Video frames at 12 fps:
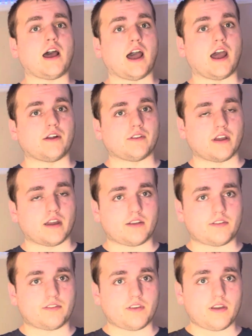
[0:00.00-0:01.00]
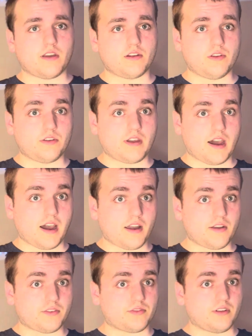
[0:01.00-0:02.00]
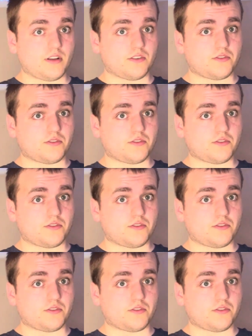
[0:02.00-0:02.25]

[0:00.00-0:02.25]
I likes it. And you guys did